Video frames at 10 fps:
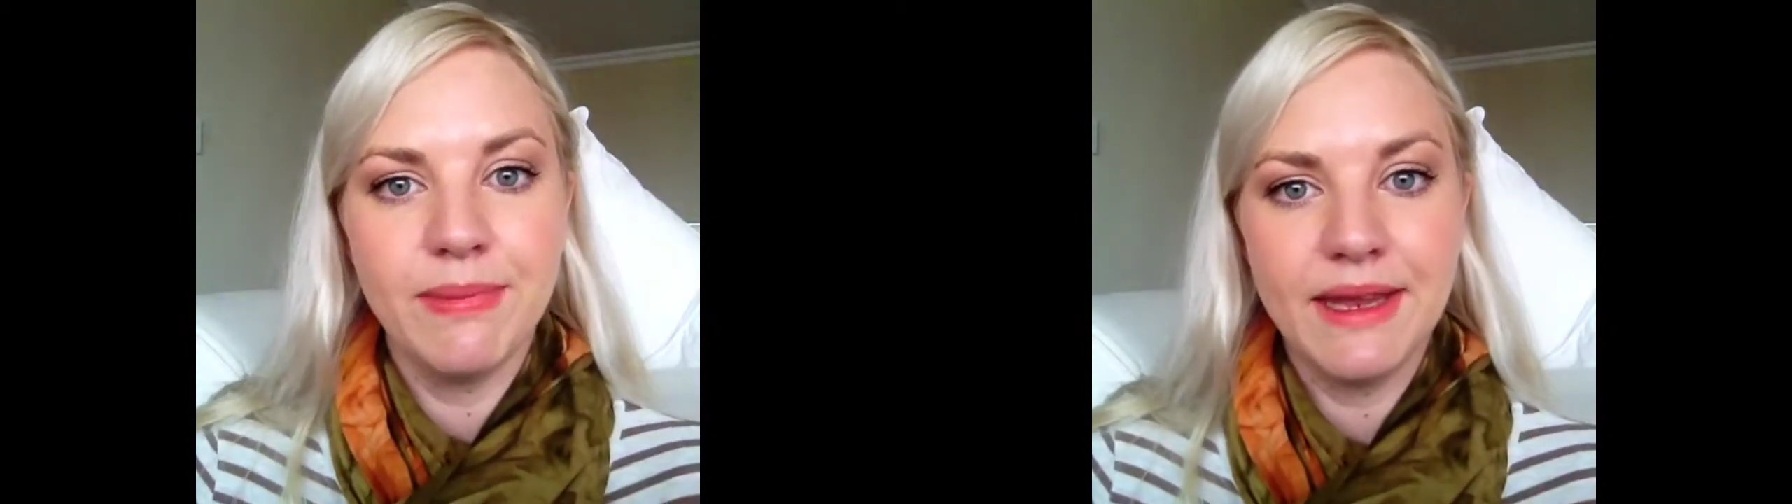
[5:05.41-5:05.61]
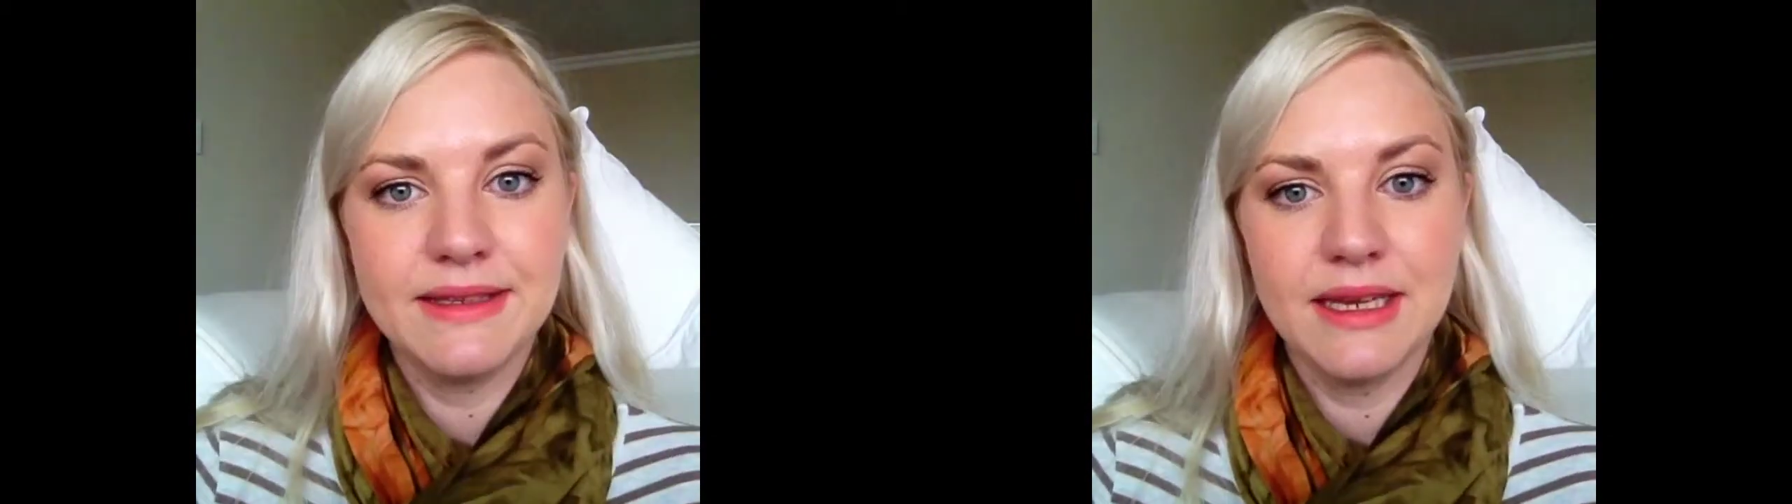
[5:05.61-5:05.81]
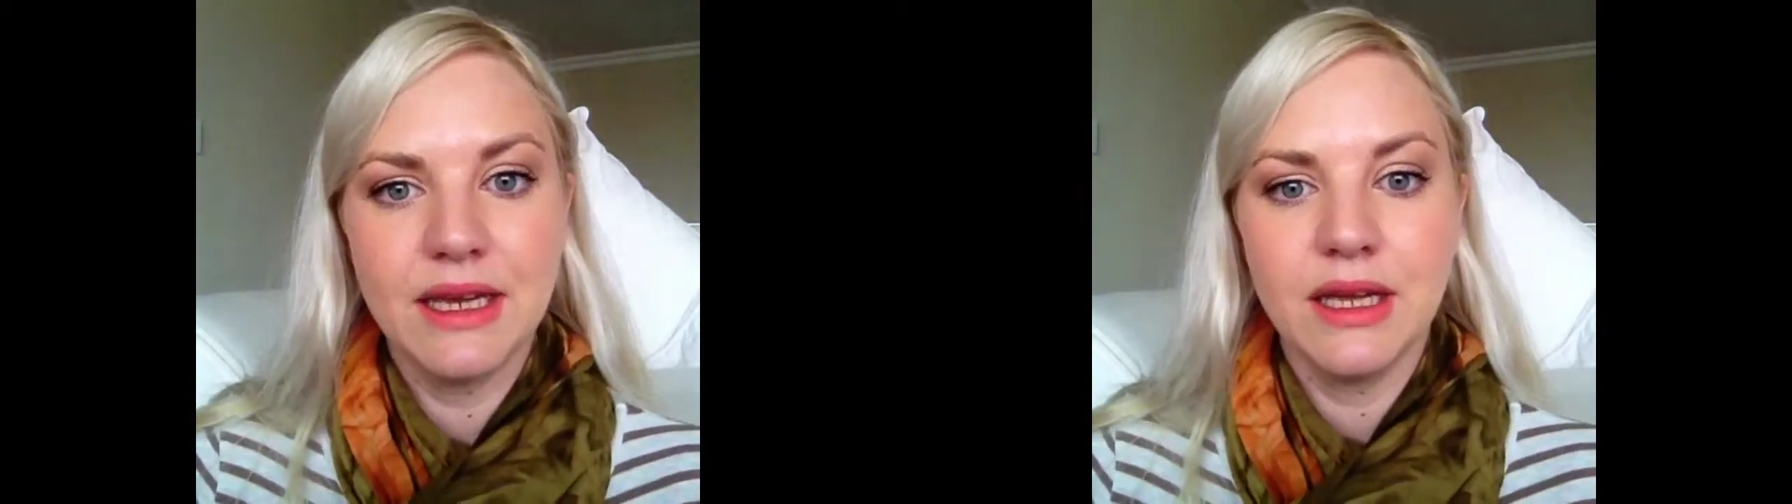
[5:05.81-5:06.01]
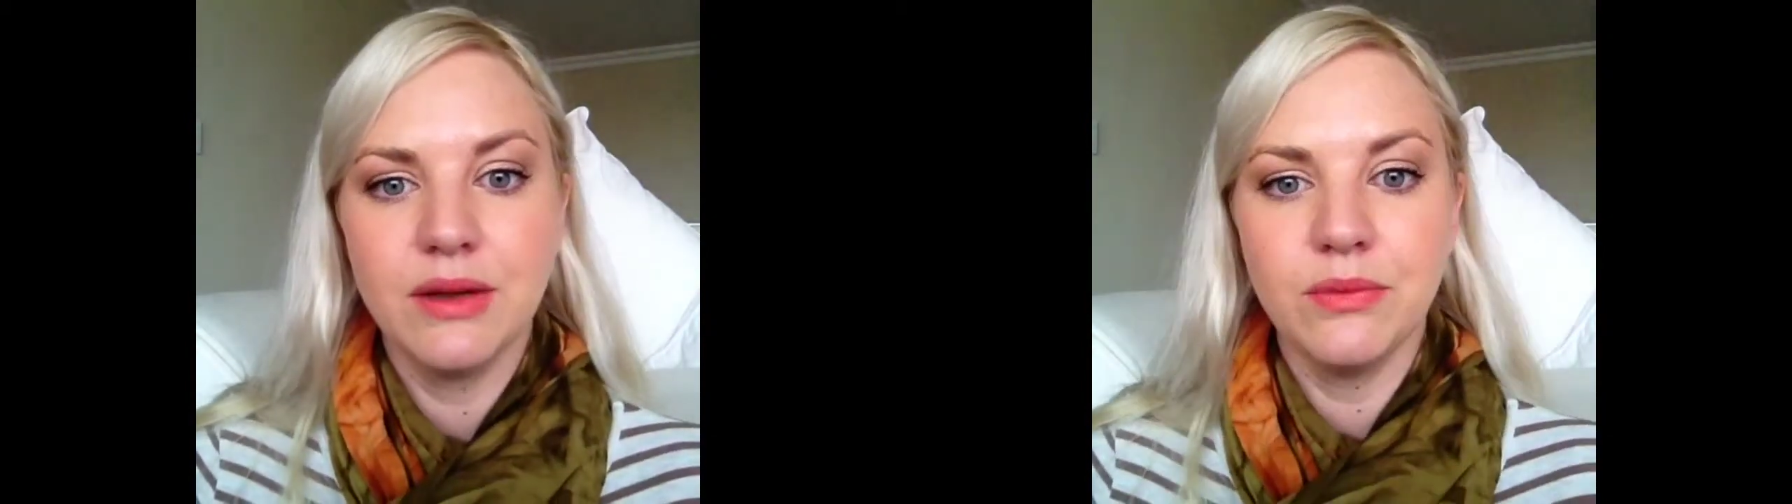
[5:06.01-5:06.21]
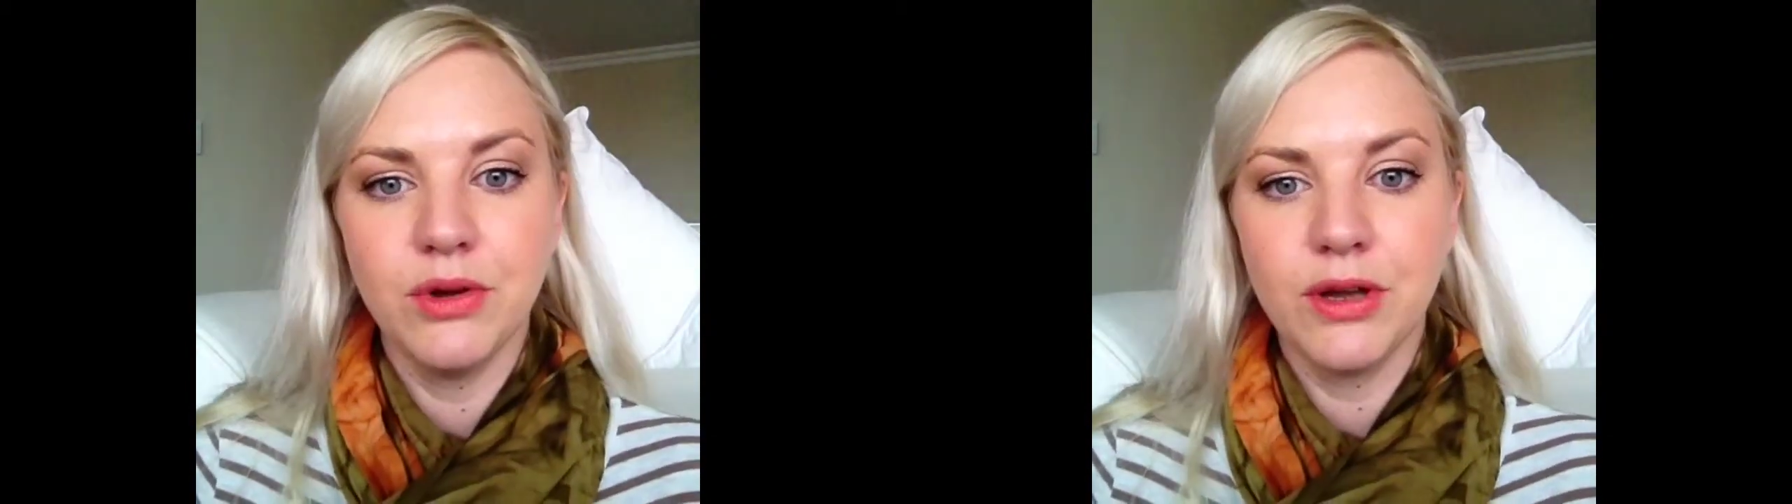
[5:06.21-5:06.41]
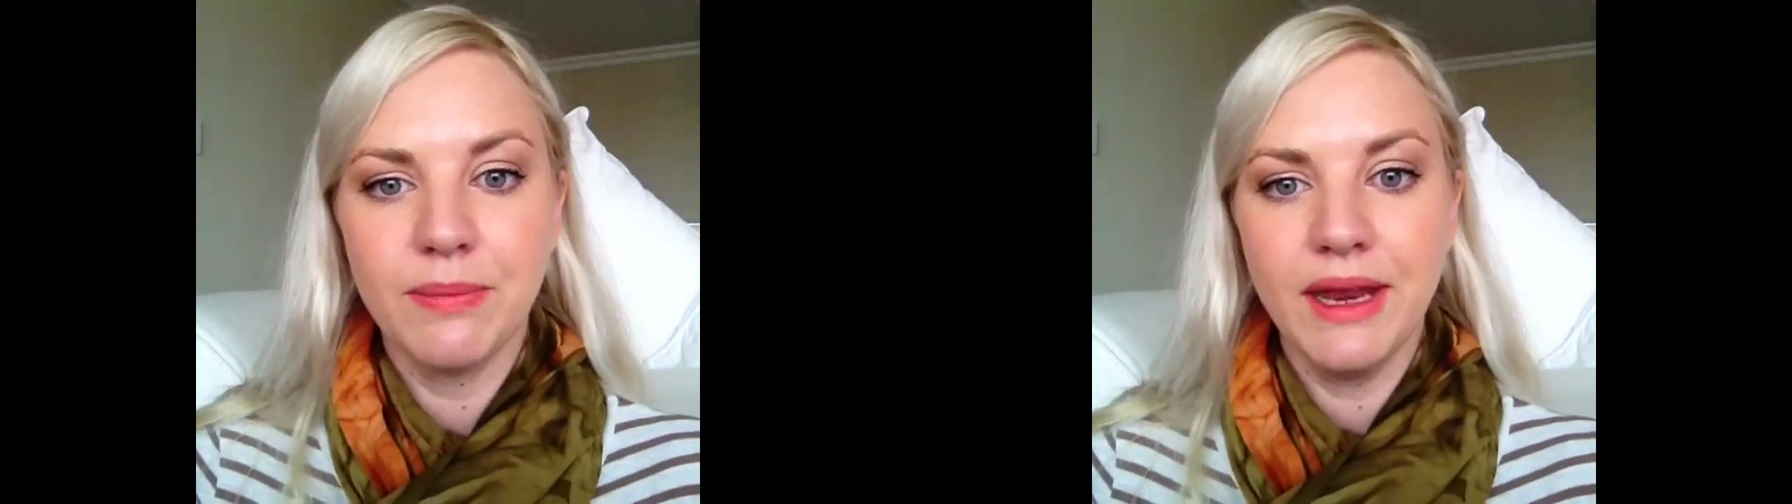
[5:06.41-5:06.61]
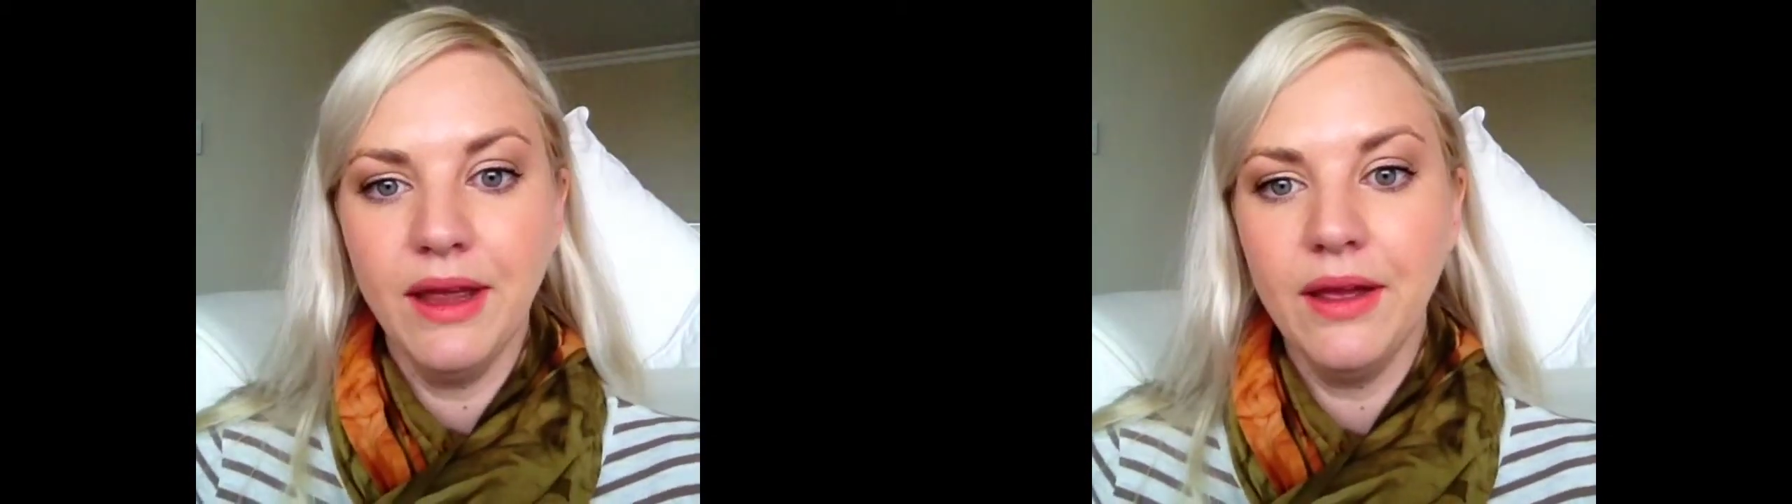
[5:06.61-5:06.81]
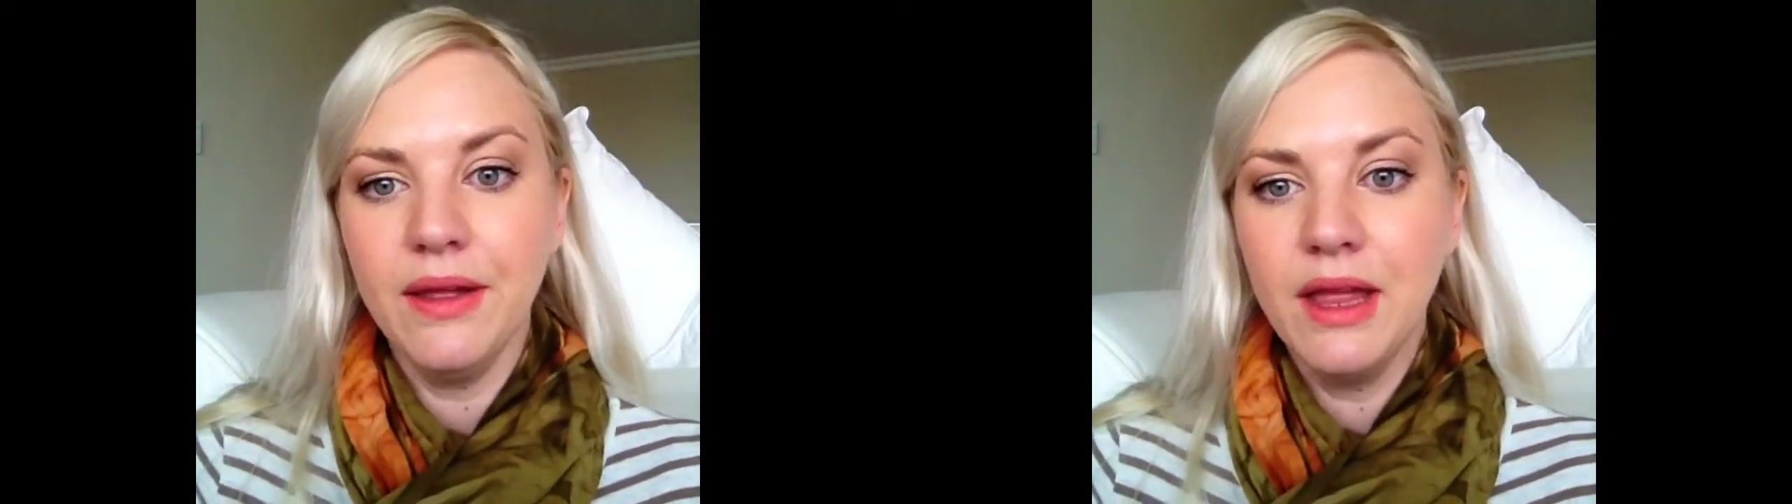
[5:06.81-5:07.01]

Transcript: better and work better.